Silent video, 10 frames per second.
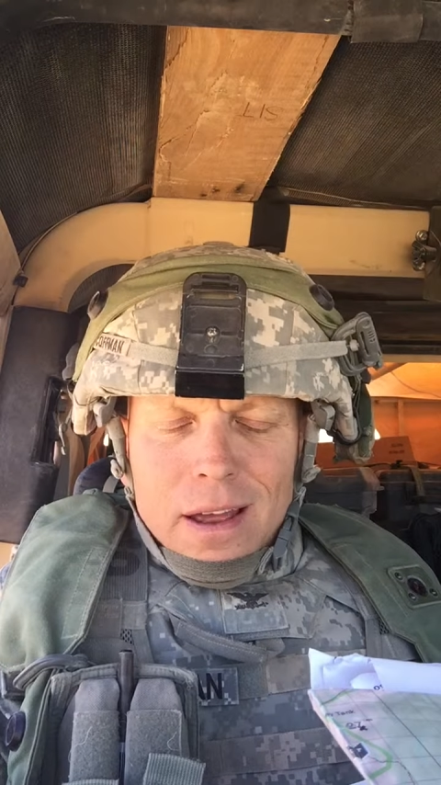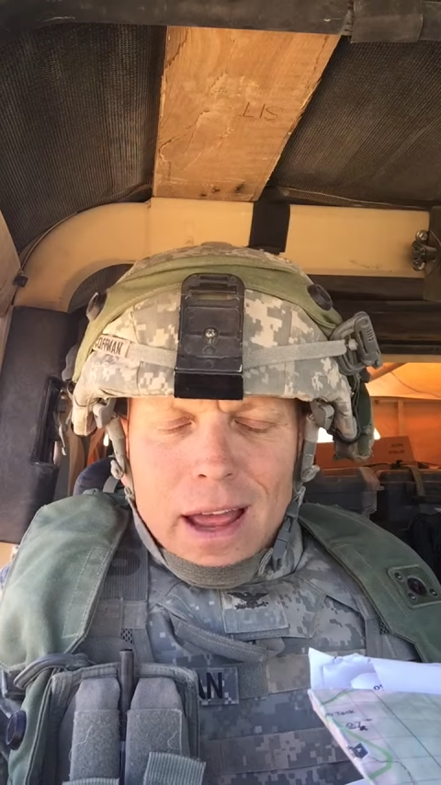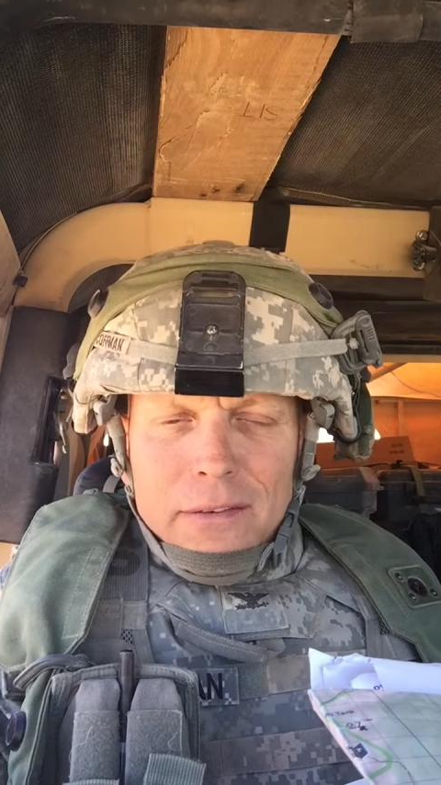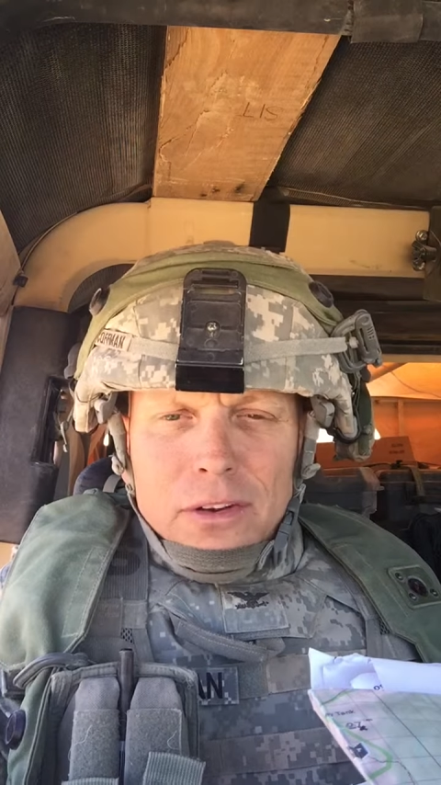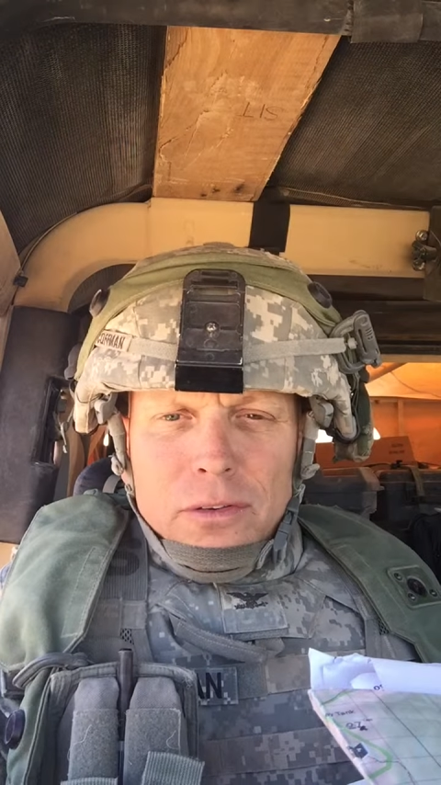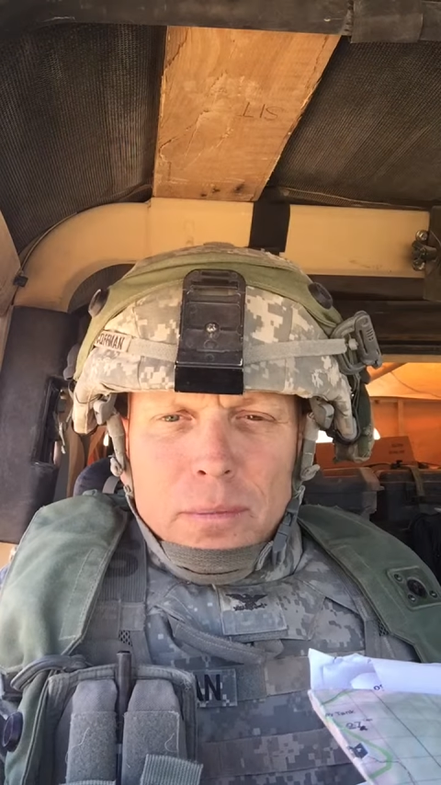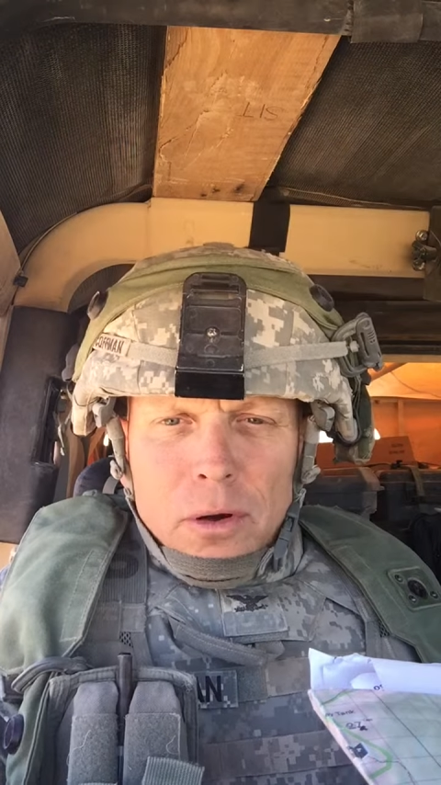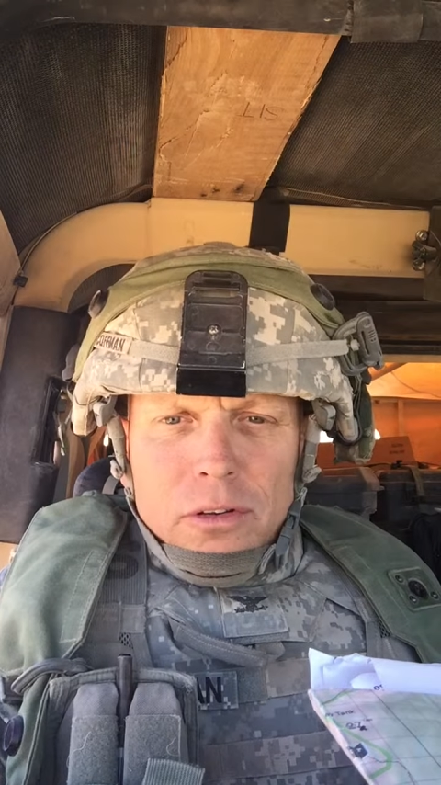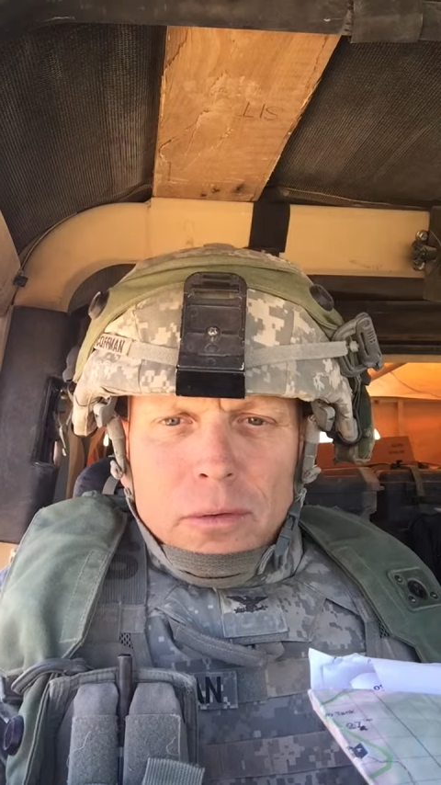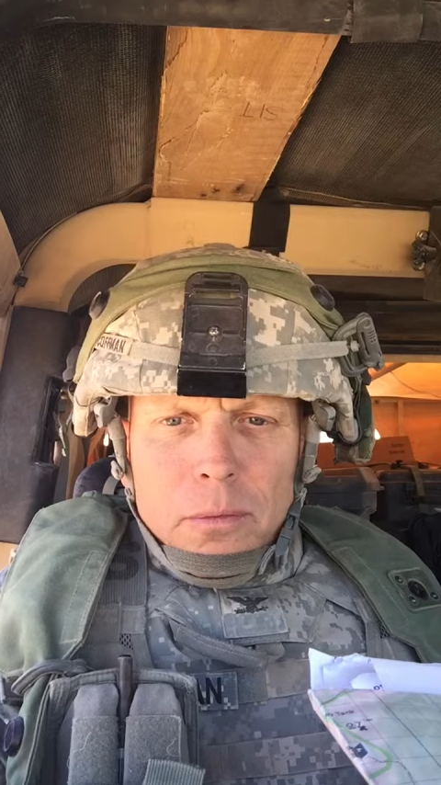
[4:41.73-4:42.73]
avenues of
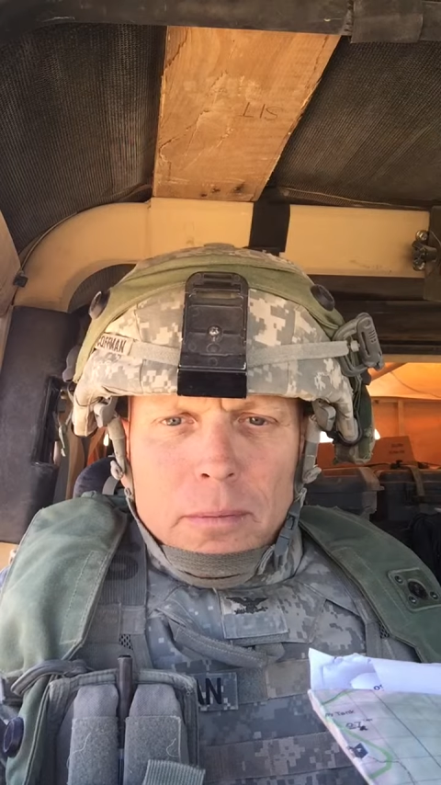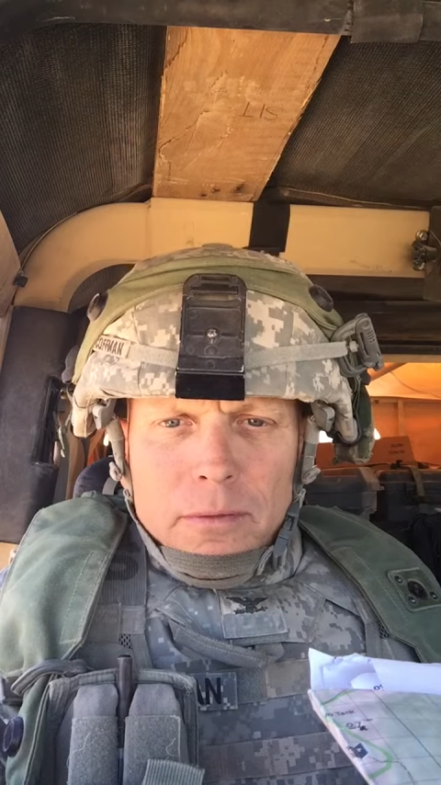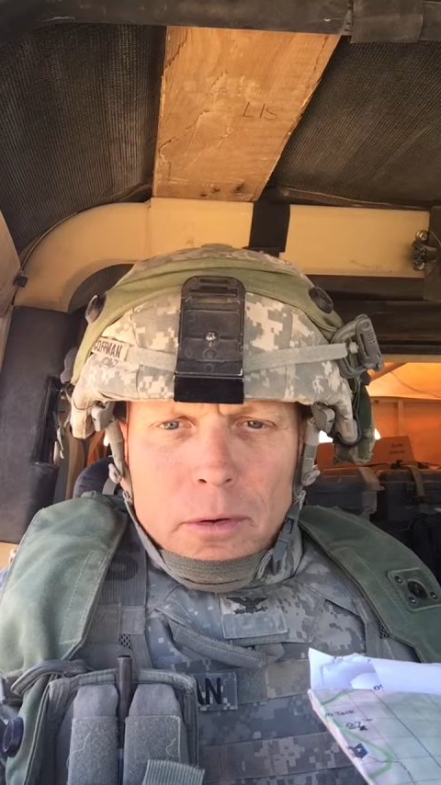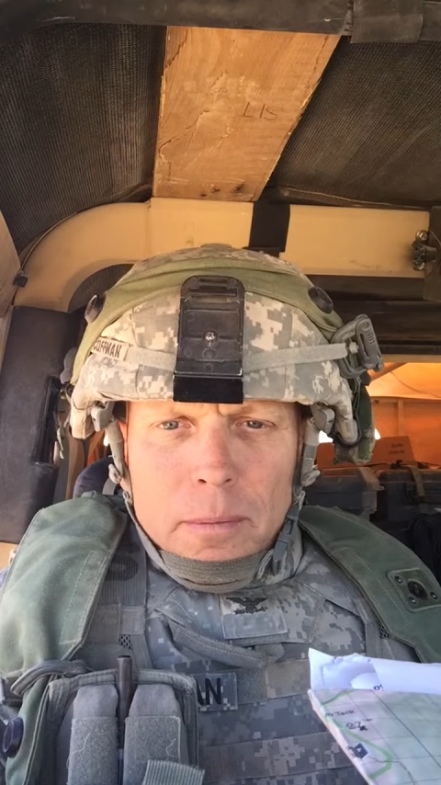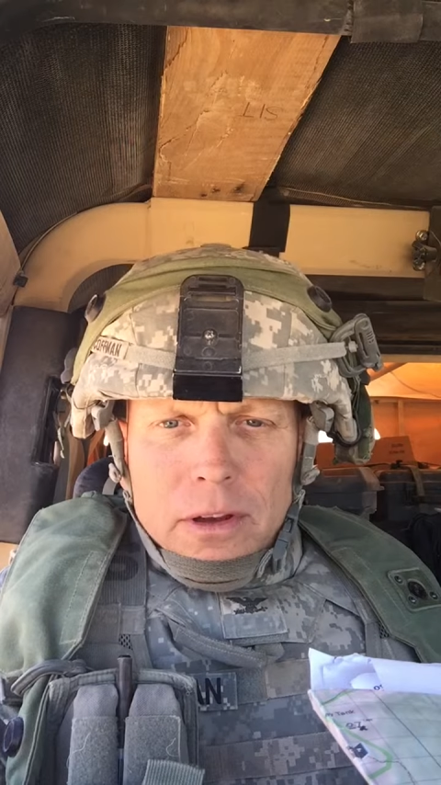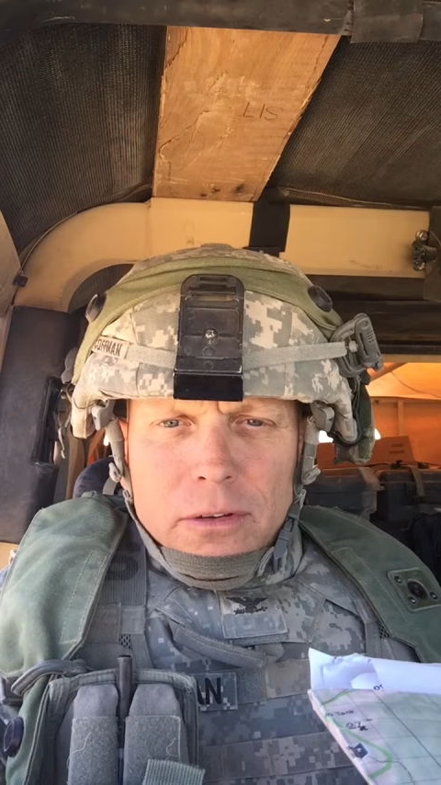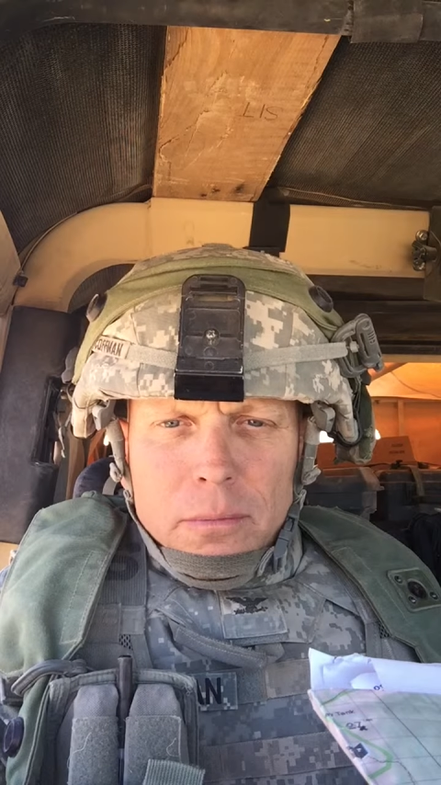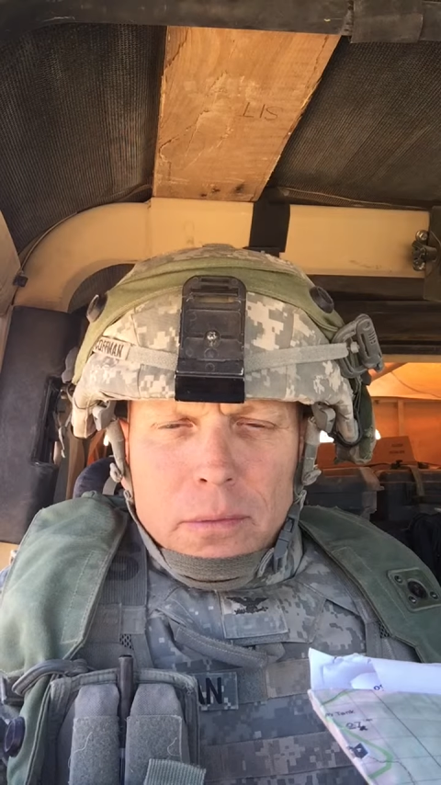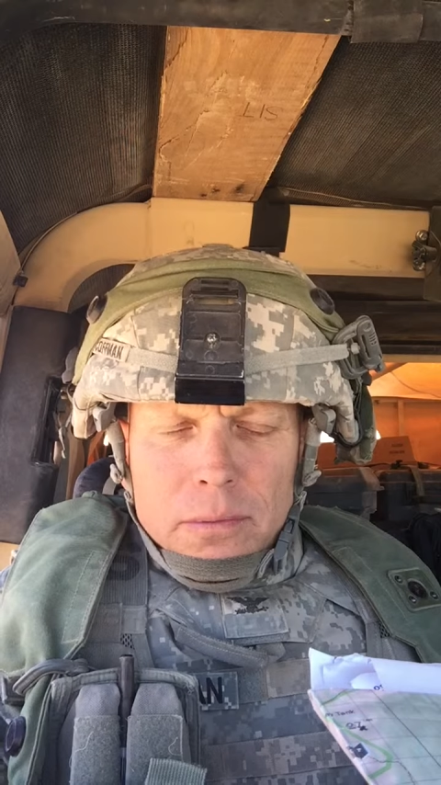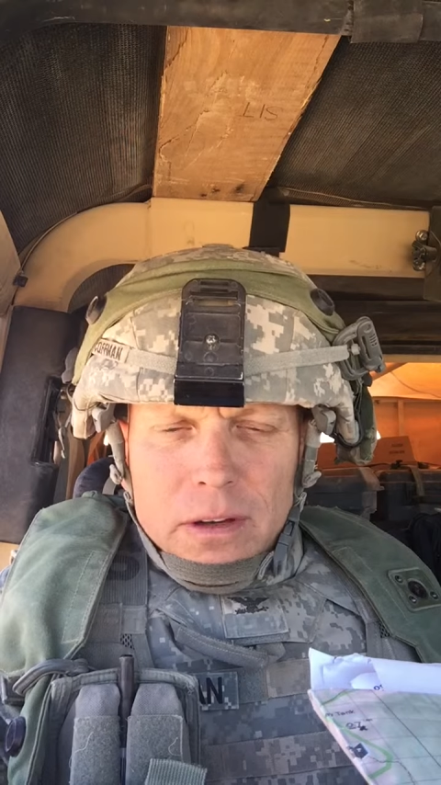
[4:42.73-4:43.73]
approach and movement
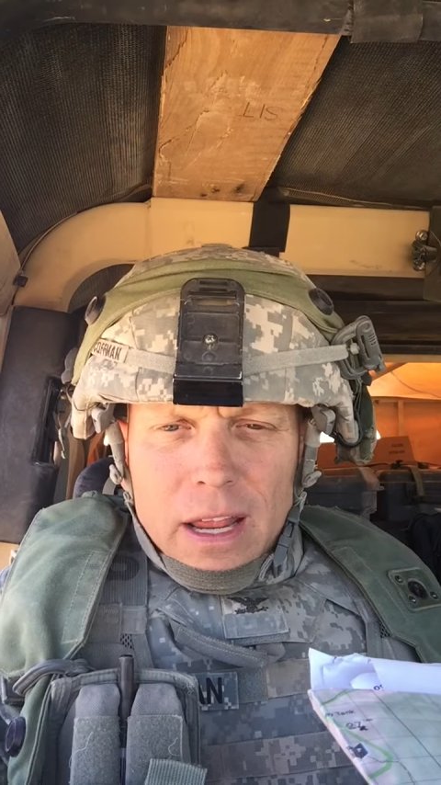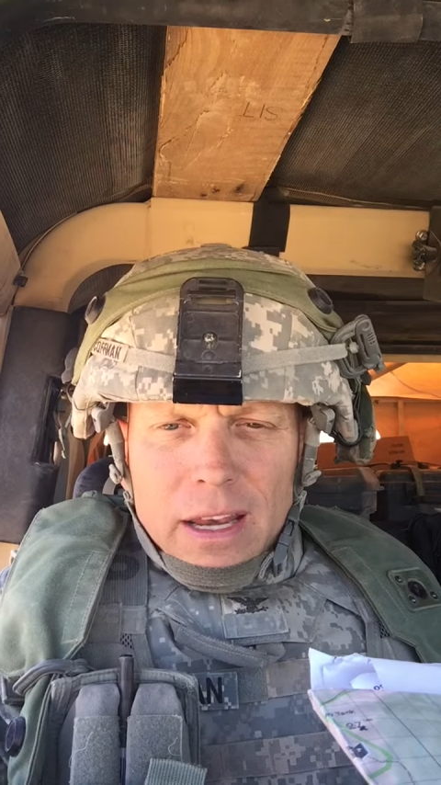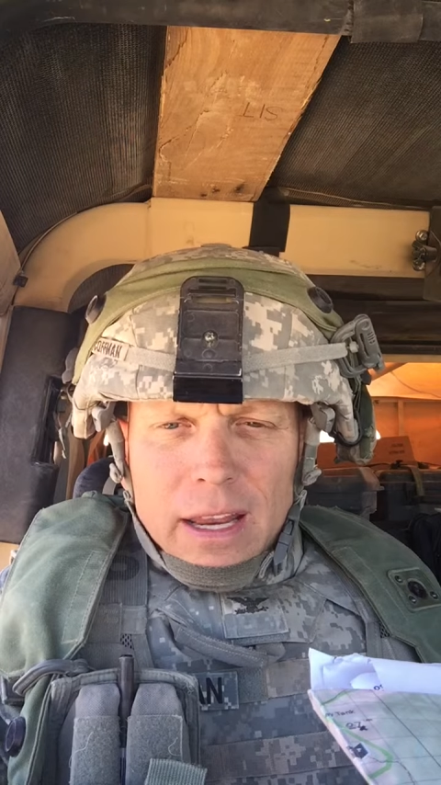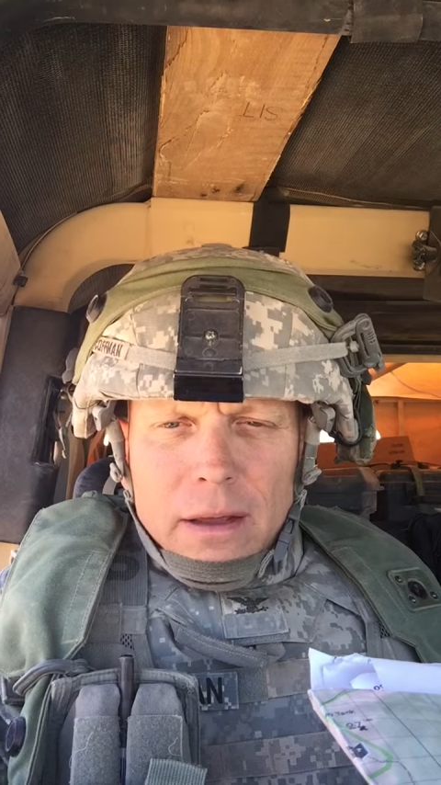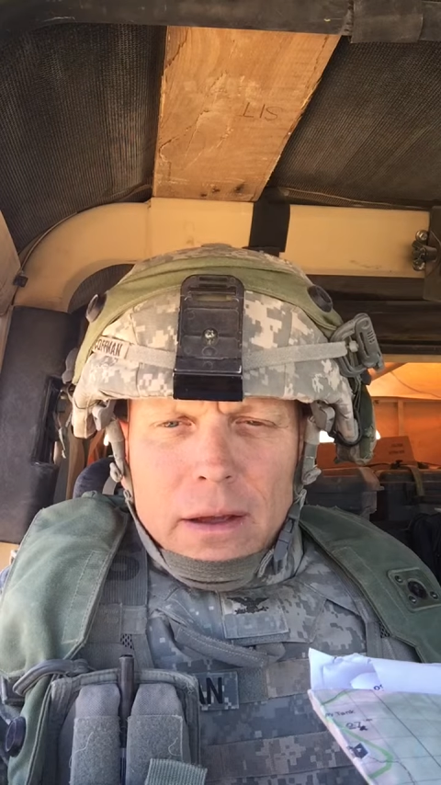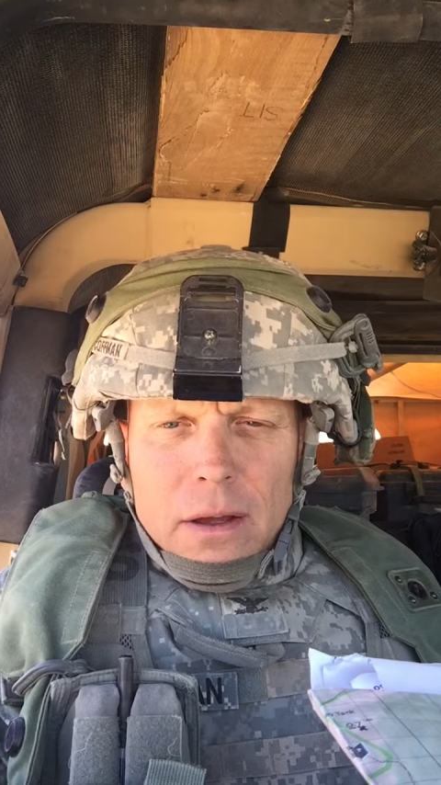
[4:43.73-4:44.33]
formation, movement technique,